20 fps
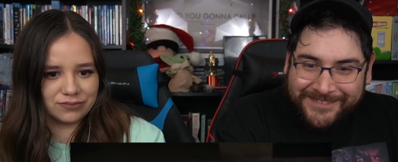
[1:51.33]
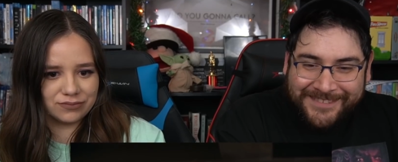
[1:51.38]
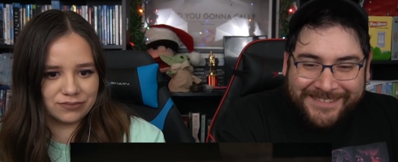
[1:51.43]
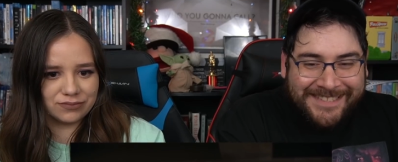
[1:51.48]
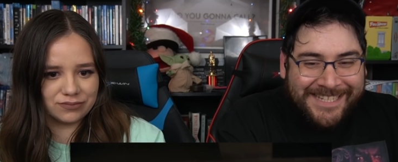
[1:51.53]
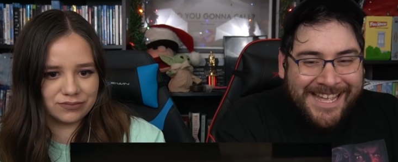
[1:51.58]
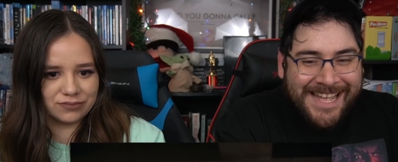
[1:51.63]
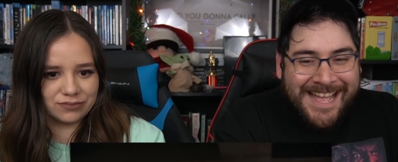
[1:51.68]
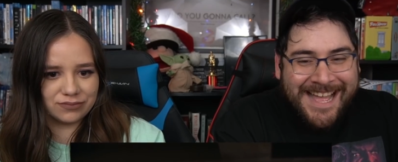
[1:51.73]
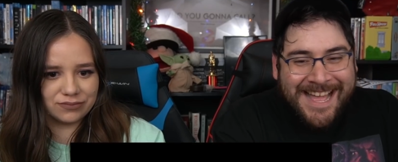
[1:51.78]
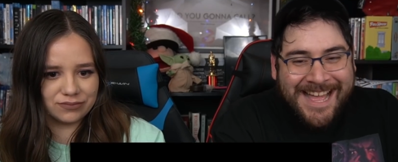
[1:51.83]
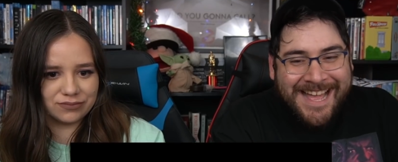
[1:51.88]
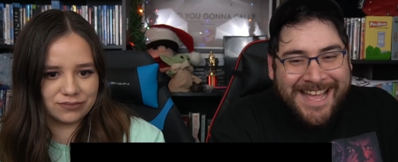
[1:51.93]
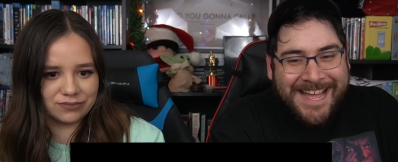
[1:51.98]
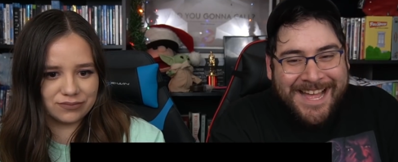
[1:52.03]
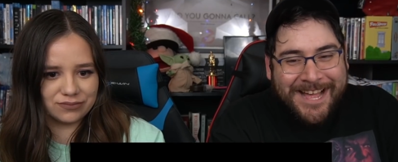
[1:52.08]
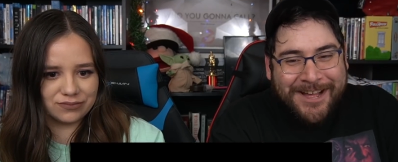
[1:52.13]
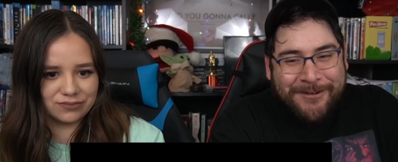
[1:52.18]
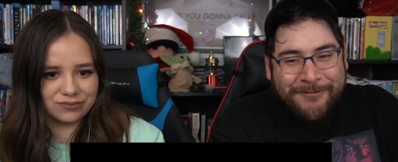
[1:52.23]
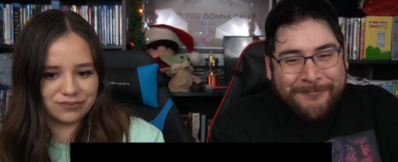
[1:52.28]

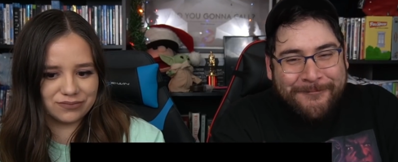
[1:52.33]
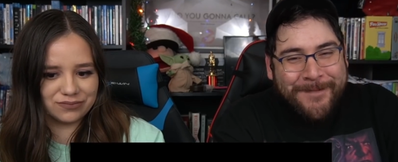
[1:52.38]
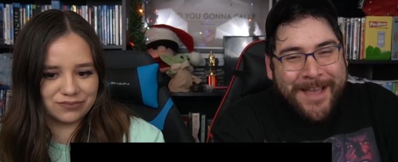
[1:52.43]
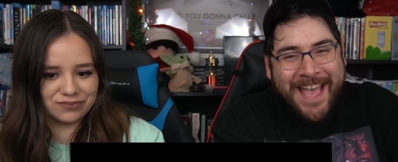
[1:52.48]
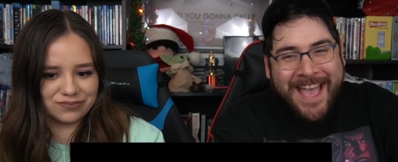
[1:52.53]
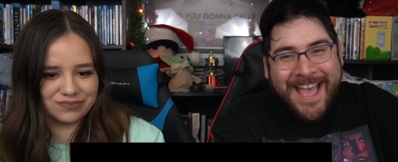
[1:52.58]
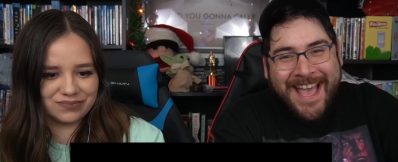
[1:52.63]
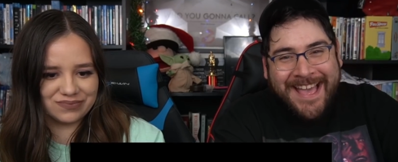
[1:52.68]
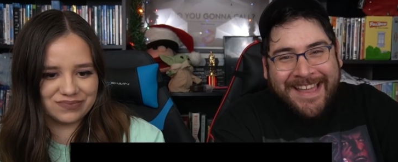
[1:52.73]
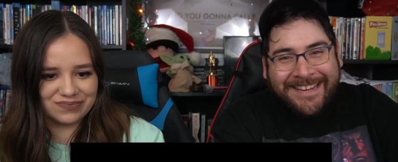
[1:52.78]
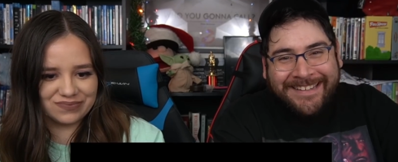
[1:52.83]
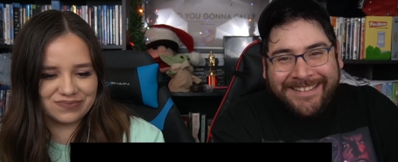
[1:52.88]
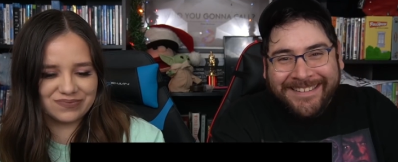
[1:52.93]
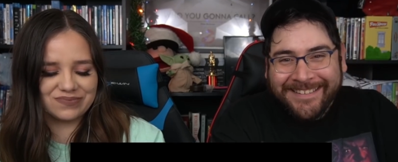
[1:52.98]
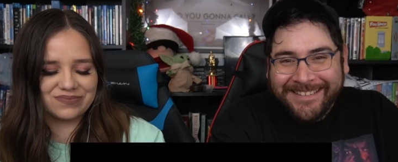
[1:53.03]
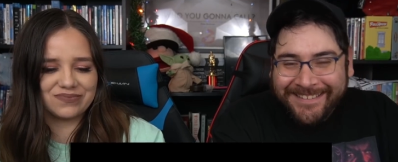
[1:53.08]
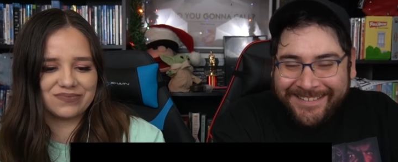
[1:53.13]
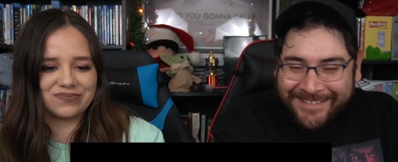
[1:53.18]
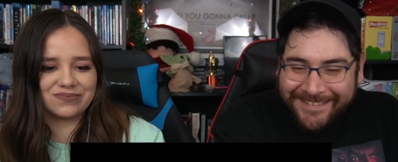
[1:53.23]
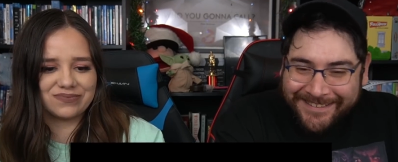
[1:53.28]
Speaker 1: Oh, man!
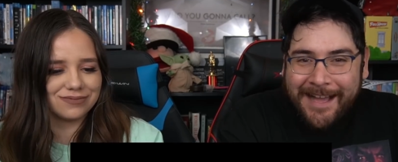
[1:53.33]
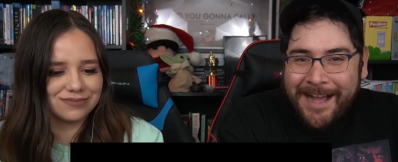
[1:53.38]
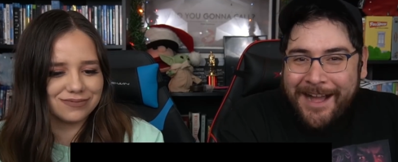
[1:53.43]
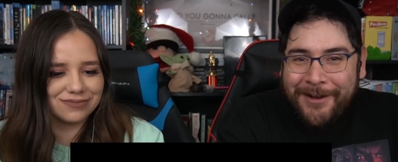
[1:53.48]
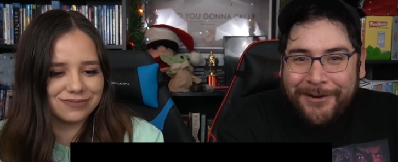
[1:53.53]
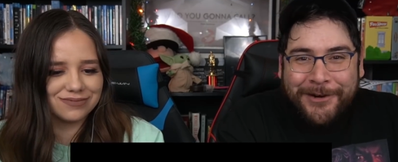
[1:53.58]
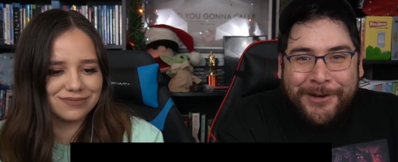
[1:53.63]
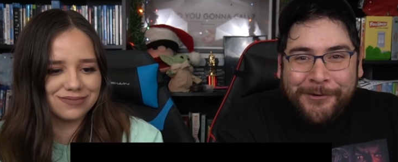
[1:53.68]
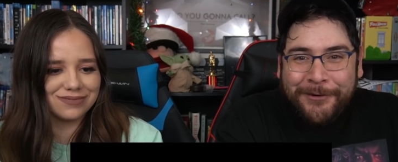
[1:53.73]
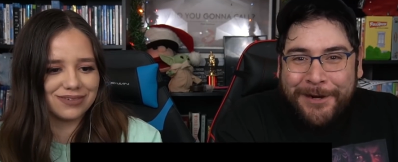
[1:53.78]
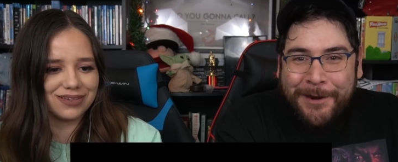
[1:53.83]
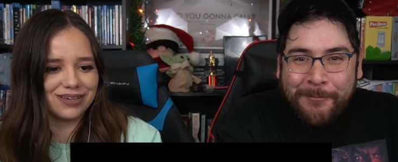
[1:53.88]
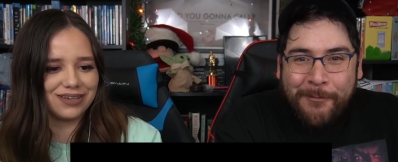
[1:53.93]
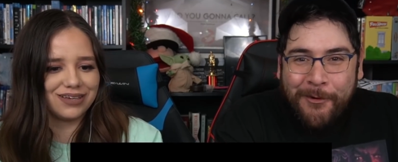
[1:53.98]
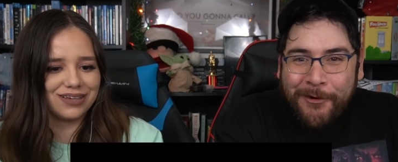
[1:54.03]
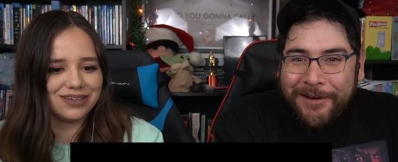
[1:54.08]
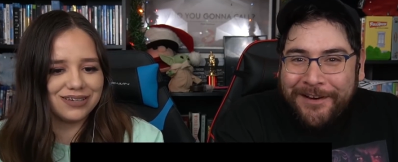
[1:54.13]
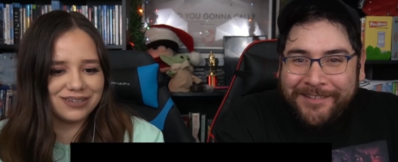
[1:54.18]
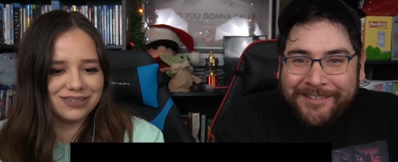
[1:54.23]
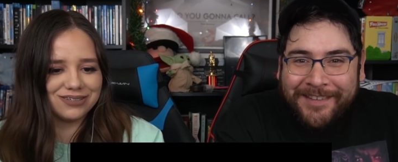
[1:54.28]
I don't know what I'm
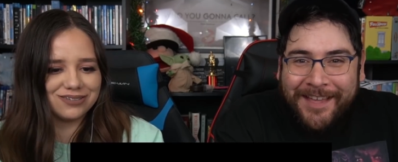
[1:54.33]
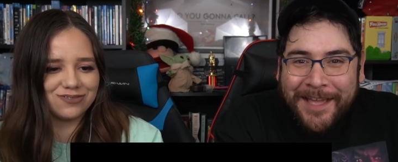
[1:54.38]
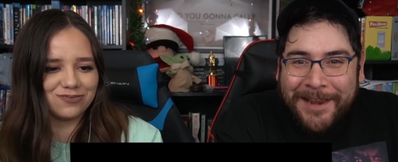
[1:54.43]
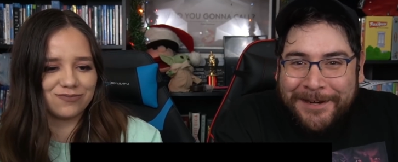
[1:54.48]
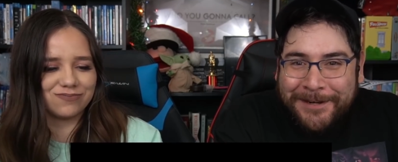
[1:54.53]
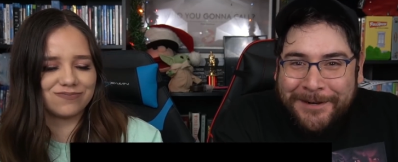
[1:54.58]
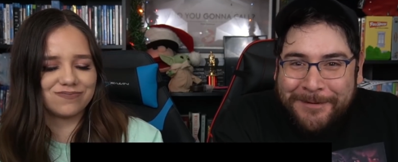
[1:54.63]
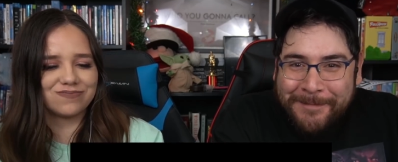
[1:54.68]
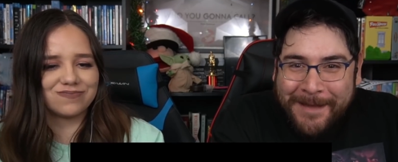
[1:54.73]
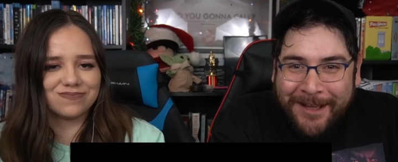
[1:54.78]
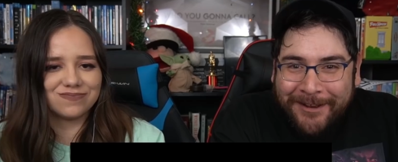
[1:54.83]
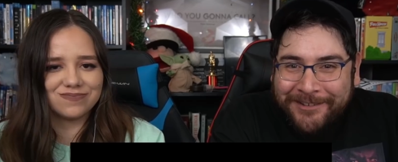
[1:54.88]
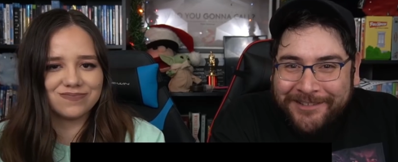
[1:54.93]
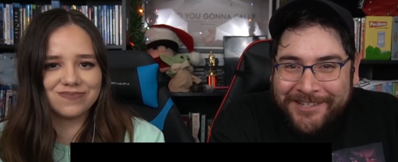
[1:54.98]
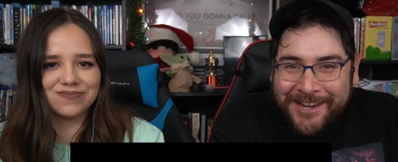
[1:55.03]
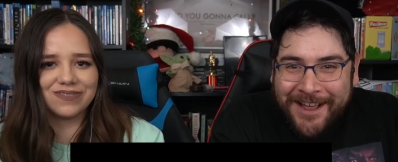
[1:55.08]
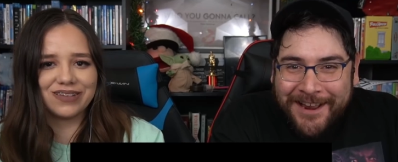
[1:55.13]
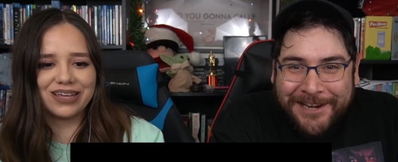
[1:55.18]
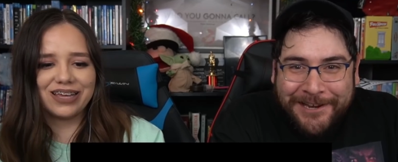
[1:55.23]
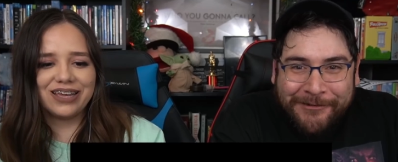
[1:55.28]
more excited about,
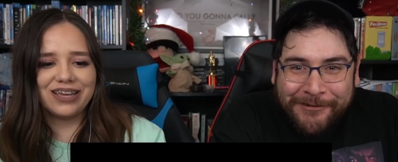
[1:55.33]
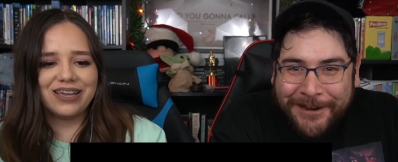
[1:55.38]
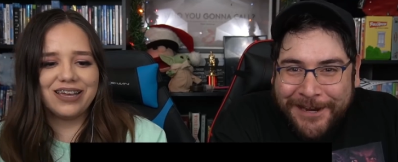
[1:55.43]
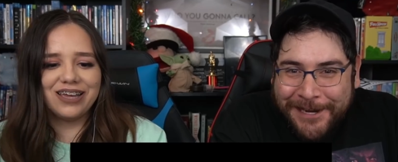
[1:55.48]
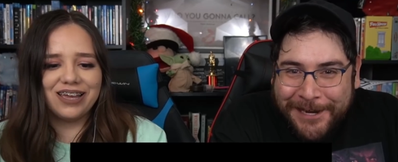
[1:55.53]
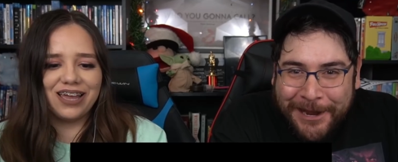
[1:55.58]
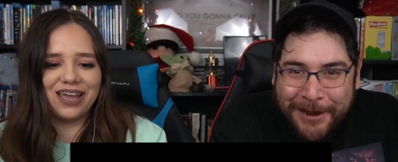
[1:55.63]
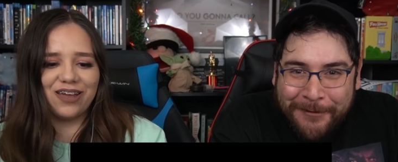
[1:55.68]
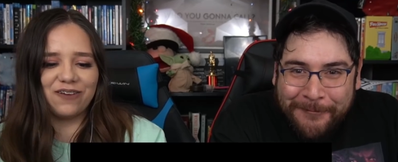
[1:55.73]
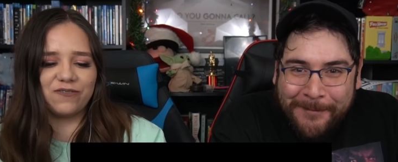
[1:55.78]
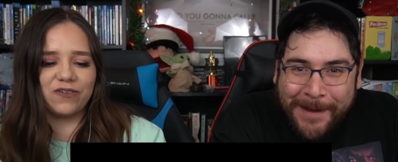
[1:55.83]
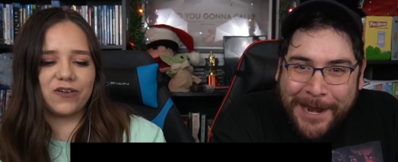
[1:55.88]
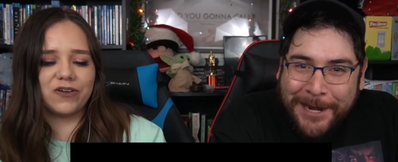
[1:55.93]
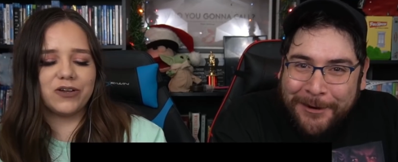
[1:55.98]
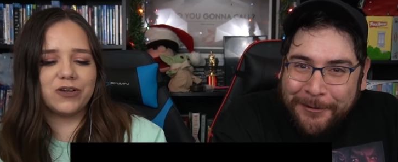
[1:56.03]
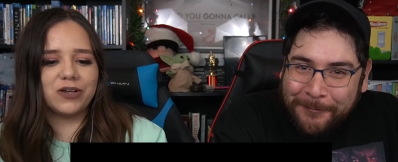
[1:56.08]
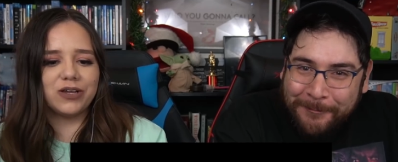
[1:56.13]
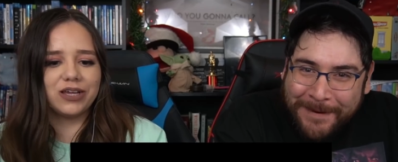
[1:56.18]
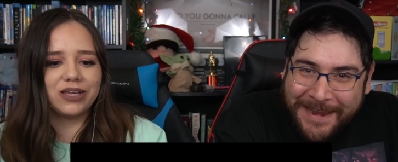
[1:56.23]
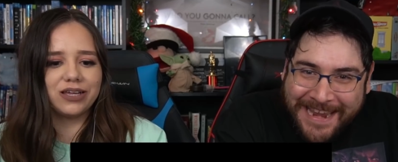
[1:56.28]
Johnny Ringo, Ever.
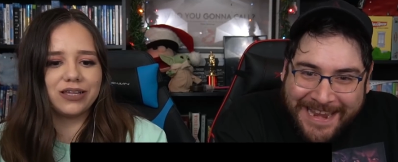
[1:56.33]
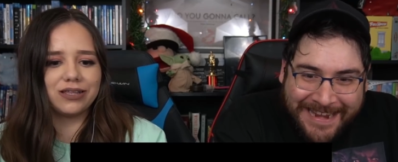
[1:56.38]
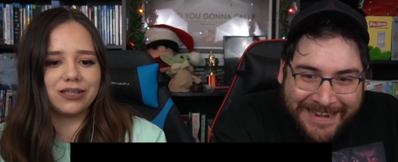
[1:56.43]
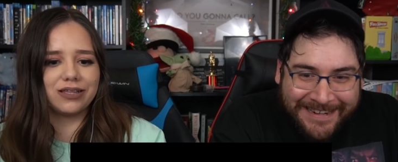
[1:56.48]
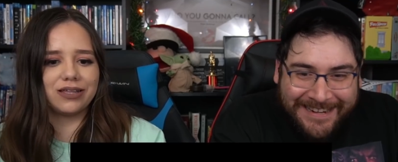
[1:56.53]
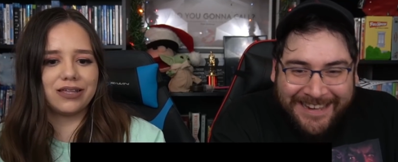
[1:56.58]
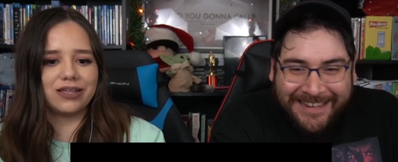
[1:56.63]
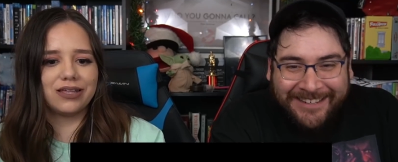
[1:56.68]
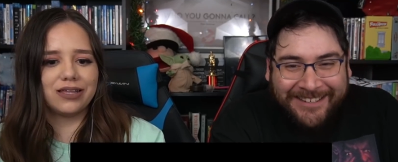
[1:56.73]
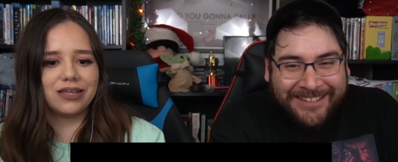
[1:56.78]
Michael Biehn,